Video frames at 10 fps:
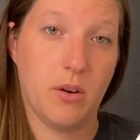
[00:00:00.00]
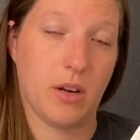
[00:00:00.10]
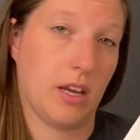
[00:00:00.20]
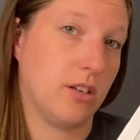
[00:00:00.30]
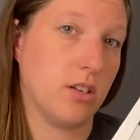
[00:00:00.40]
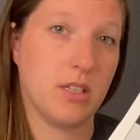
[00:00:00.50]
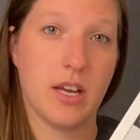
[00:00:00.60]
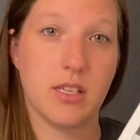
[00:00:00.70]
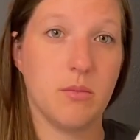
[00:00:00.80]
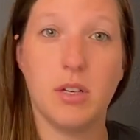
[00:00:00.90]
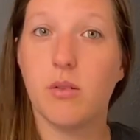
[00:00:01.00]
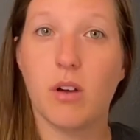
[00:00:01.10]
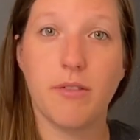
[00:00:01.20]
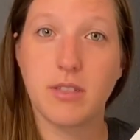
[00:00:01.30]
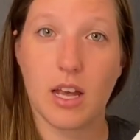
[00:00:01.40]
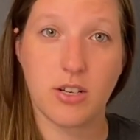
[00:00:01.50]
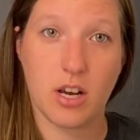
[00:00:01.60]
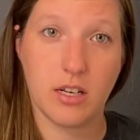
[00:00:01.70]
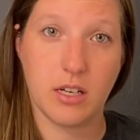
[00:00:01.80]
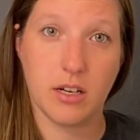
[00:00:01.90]
Okay, it just has to be a rough sketch
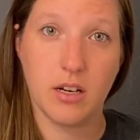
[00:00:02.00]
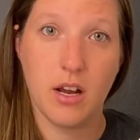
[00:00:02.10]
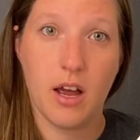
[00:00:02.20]
on here,